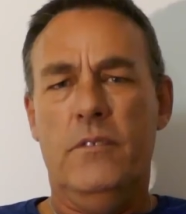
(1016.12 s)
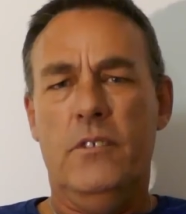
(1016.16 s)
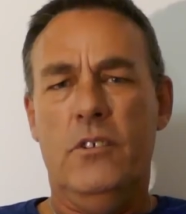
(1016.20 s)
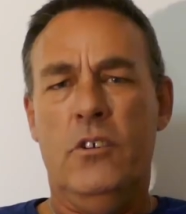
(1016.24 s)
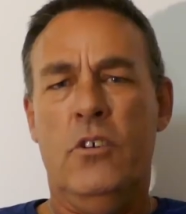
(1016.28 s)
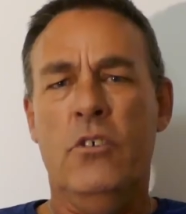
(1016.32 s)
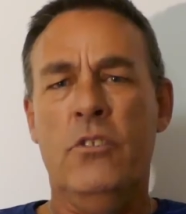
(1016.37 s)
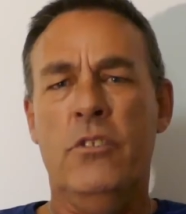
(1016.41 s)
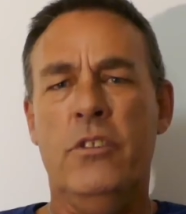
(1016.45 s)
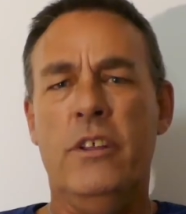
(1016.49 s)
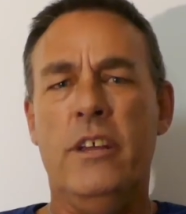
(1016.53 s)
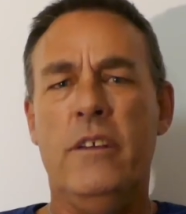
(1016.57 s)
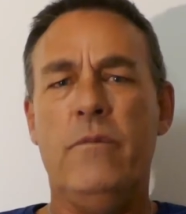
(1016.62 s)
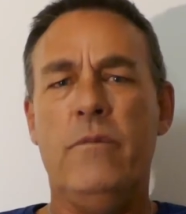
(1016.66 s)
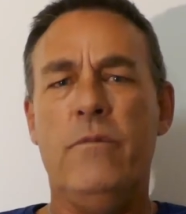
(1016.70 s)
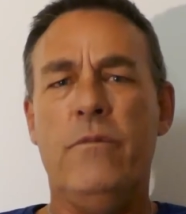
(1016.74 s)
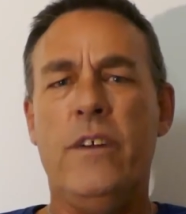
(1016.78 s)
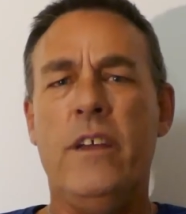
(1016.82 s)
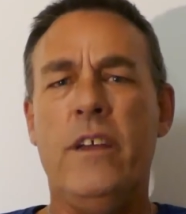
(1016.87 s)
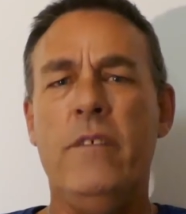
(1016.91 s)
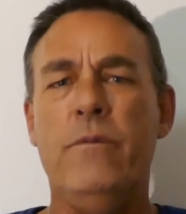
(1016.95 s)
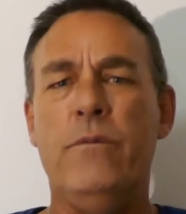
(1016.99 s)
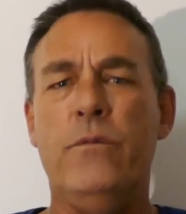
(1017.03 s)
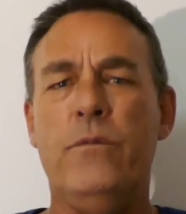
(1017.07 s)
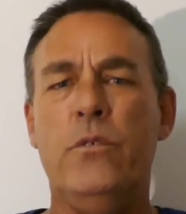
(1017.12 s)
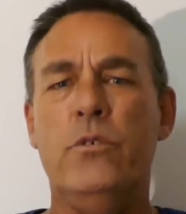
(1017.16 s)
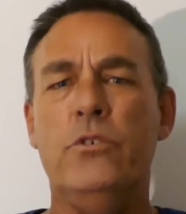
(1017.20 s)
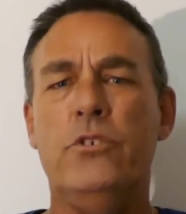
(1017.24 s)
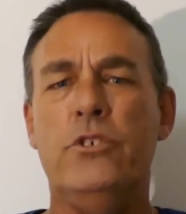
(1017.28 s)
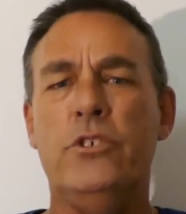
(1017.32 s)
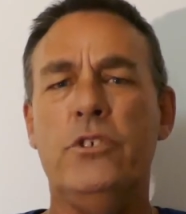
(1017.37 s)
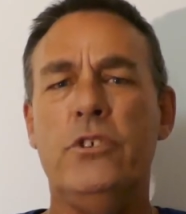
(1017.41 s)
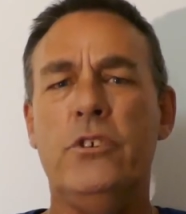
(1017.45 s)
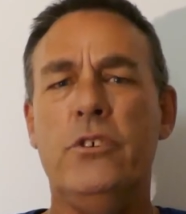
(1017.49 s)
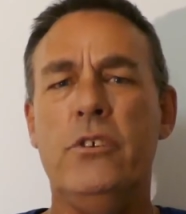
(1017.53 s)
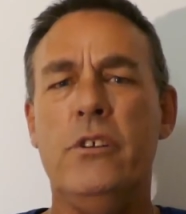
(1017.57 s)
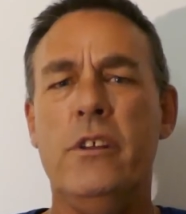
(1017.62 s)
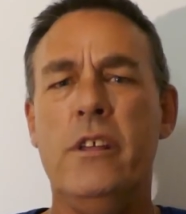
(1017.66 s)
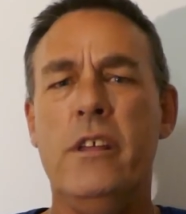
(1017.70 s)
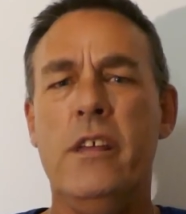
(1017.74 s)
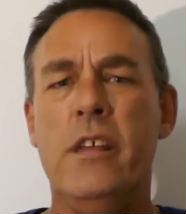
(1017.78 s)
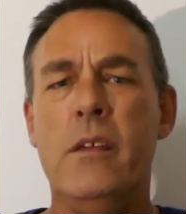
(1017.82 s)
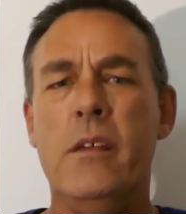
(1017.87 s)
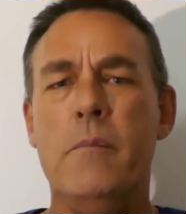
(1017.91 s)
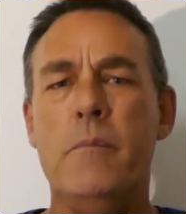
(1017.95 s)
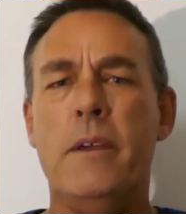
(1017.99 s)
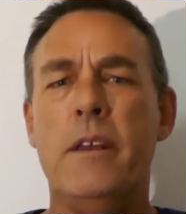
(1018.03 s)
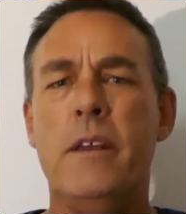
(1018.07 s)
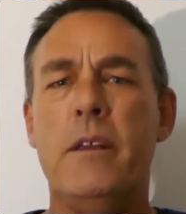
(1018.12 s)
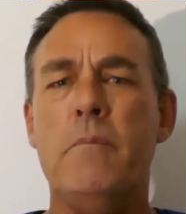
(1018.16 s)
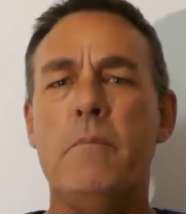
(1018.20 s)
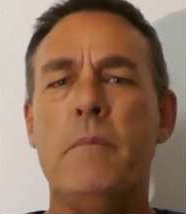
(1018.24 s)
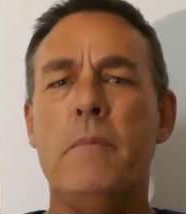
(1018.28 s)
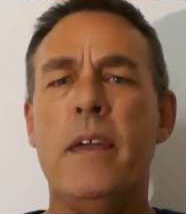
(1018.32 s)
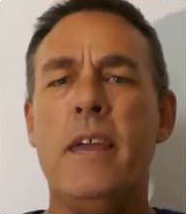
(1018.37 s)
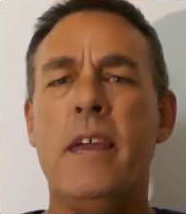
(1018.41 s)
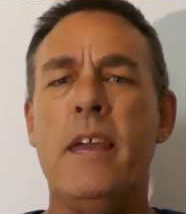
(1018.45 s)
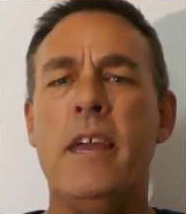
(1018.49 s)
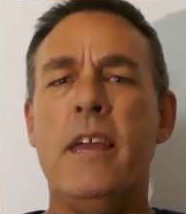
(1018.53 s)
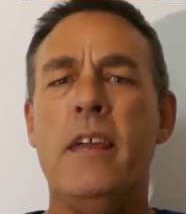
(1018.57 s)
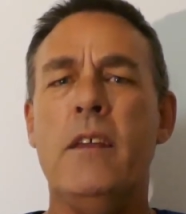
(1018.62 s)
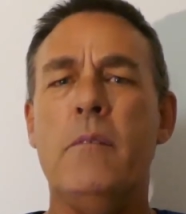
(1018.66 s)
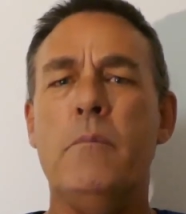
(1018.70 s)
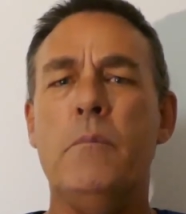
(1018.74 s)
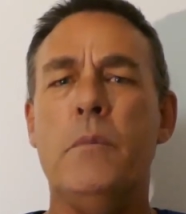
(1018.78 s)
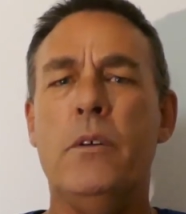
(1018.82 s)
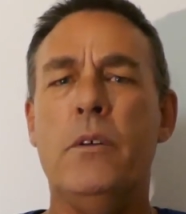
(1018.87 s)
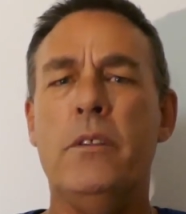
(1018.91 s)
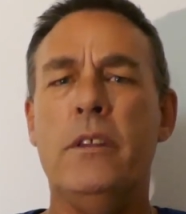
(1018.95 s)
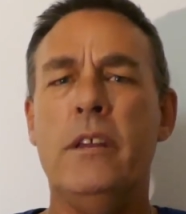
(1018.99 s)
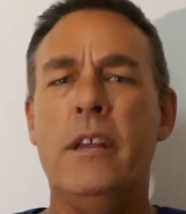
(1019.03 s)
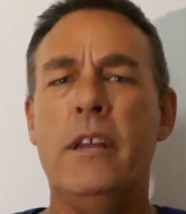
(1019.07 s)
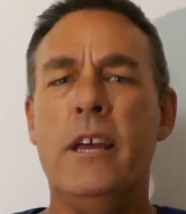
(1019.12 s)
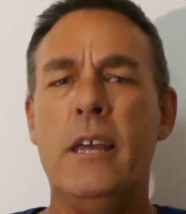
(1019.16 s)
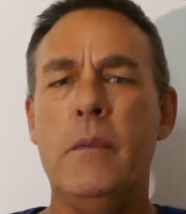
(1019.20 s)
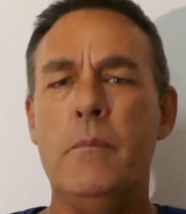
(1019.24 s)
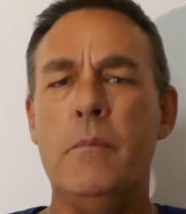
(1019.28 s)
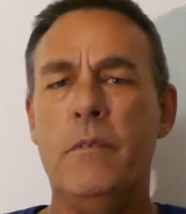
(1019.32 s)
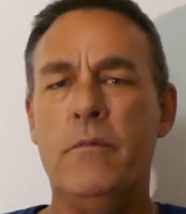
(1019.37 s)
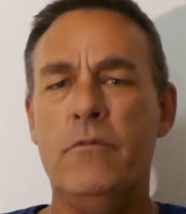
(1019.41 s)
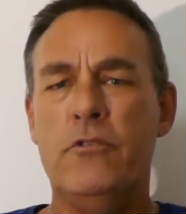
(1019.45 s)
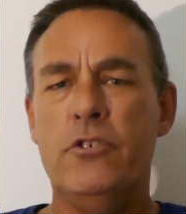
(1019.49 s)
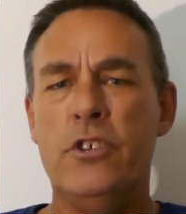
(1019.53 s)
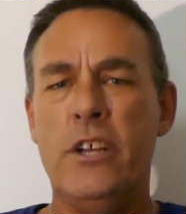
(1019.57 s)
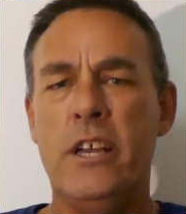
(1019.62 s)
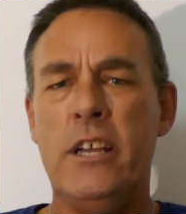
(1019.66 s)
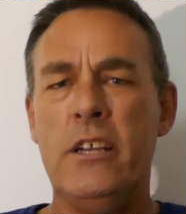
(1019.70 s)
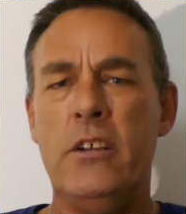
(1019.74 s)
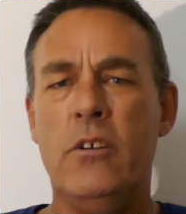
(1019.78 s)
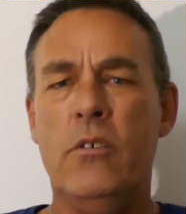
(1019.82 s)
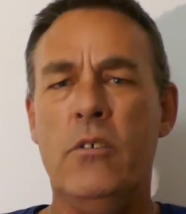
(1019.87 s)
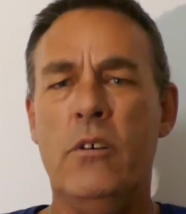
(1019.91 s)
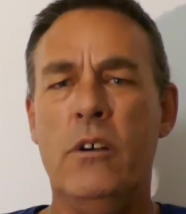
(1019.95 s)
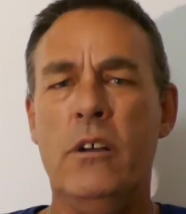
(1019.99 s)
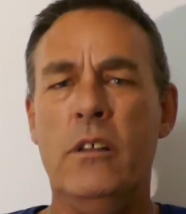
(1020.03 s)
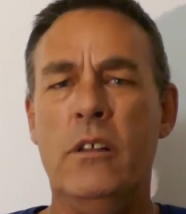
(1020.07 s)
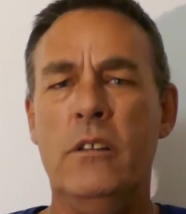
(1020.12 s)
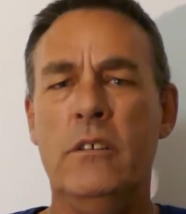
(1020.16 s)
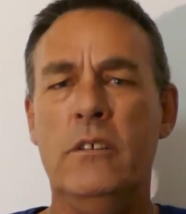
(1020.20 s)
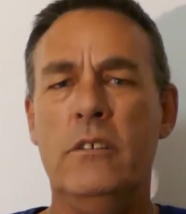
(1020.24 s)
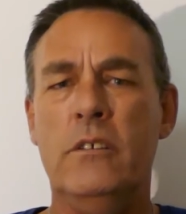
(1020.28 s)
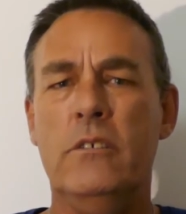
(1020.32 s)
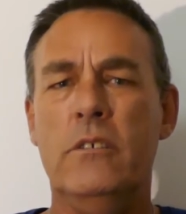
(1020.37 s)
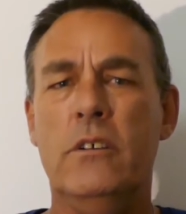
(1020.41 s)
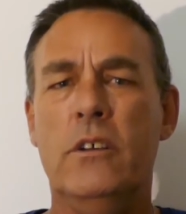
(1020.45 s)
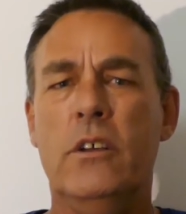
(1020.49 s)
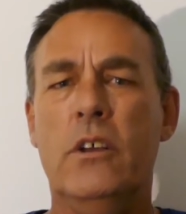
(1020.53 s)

On that fateful journey, he met a man by the name of Jack Ireland,